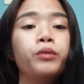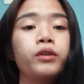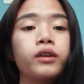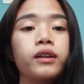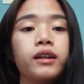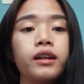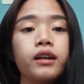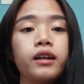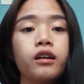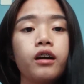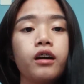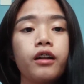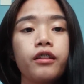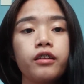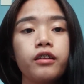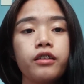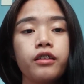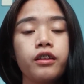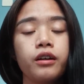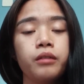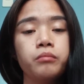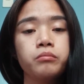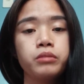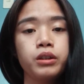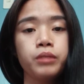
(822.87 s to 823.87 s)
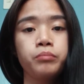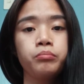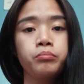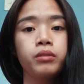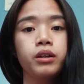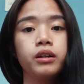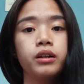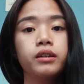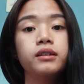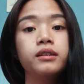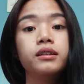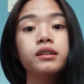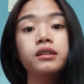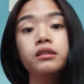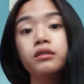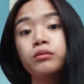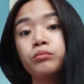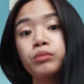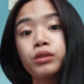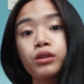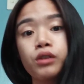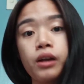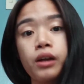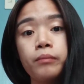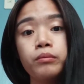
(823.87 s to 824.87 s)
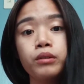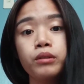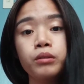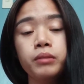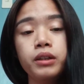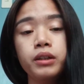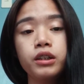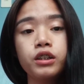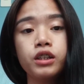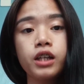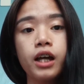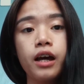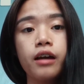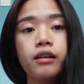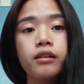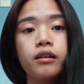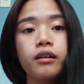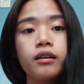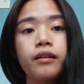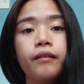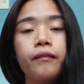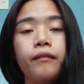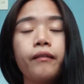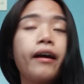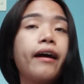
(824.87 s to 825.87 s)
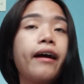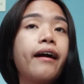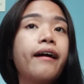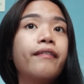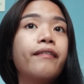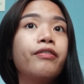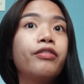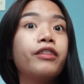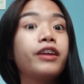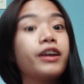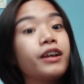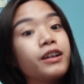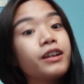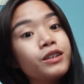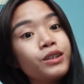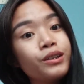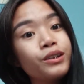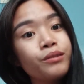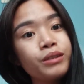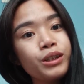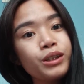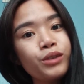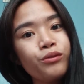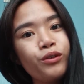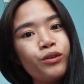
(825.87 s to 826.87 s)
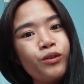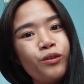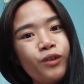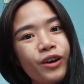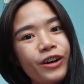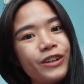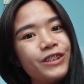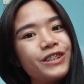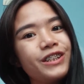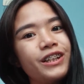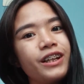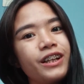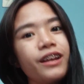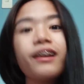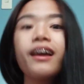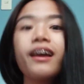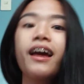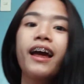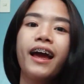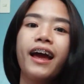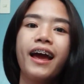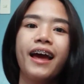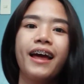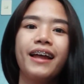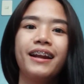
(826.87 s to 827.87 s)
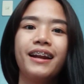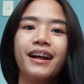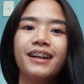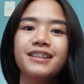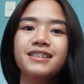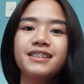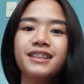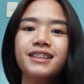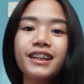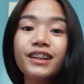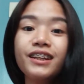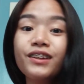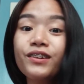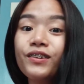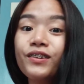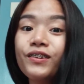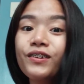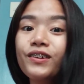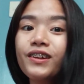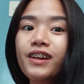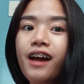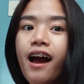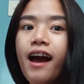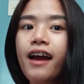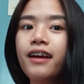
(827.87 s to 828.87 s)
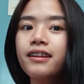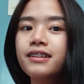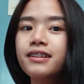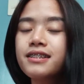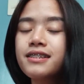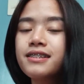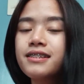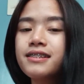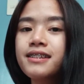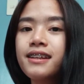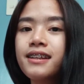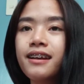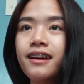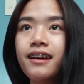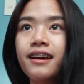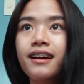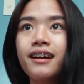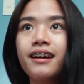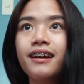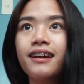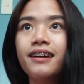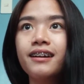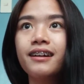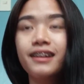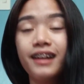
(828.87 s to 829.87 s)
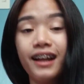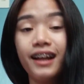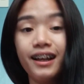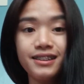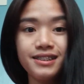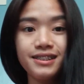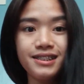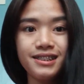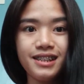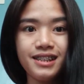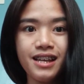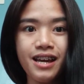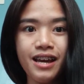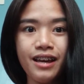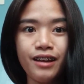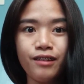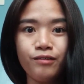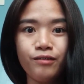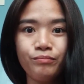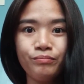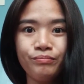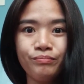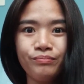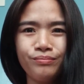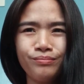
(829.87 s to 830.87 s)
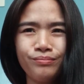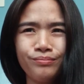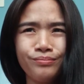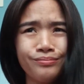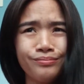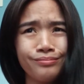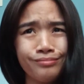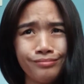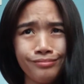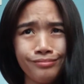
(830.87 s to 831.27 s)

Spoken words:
you click on the thumbs up button and subscribe to my channel. And thank you so much for watching. And I'll see you guys next time.